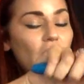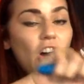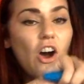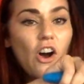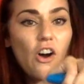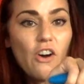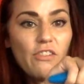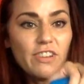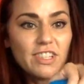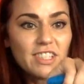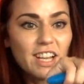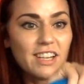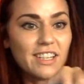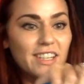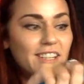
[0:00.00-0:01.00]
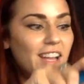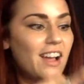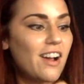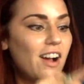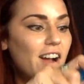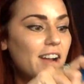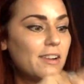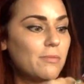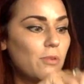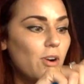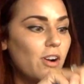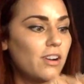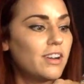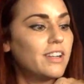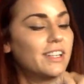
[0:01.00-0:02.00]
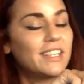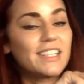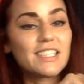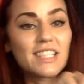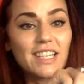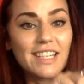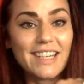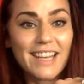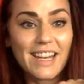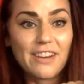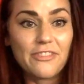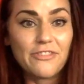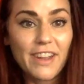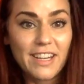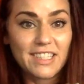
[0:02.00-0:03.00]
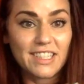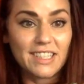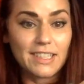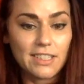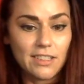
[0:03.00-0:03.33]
All of a sudden, that eye wall is going to get affected.